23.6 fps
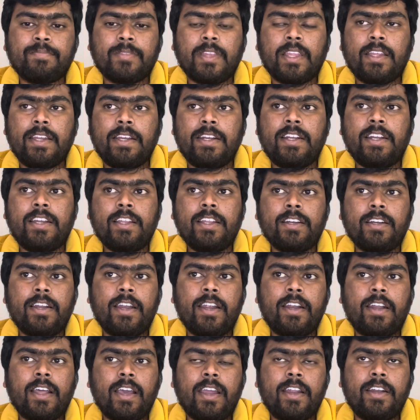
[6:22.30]

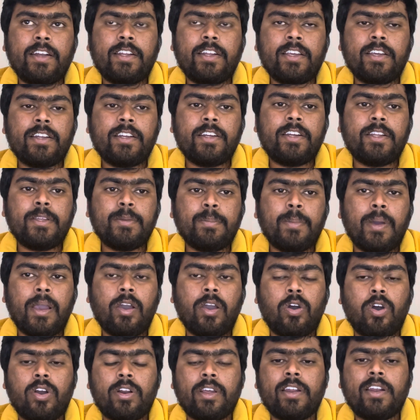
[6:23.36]
data integrity by
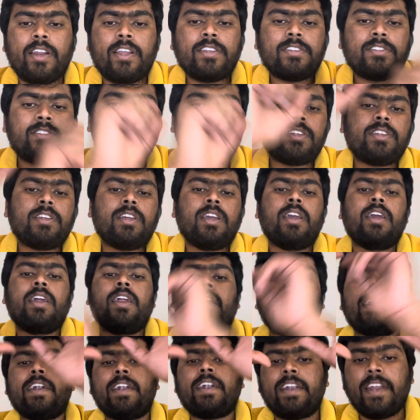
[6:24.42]
organizing
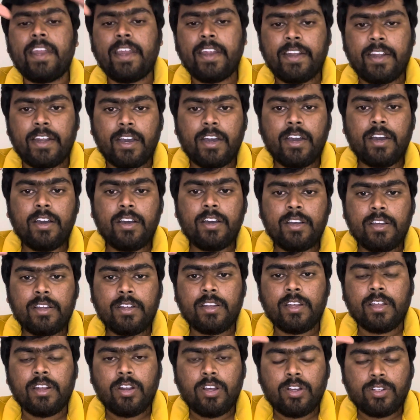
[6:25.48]

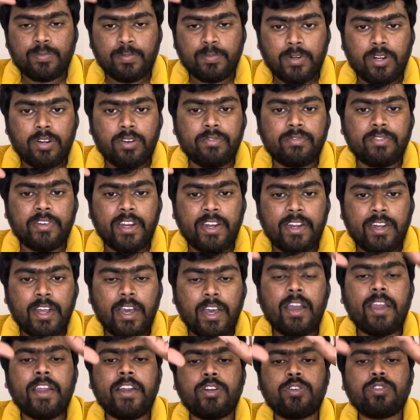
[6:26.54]
a large part of
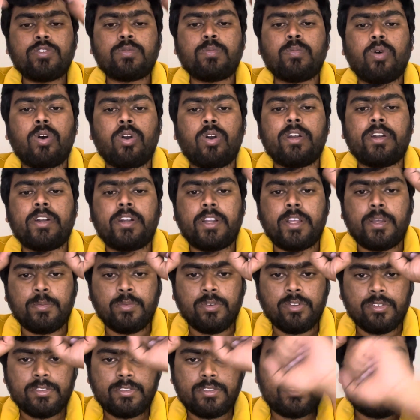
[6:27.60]
data into smaller
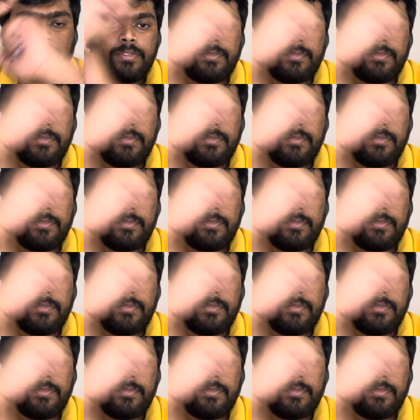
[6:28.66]
tables.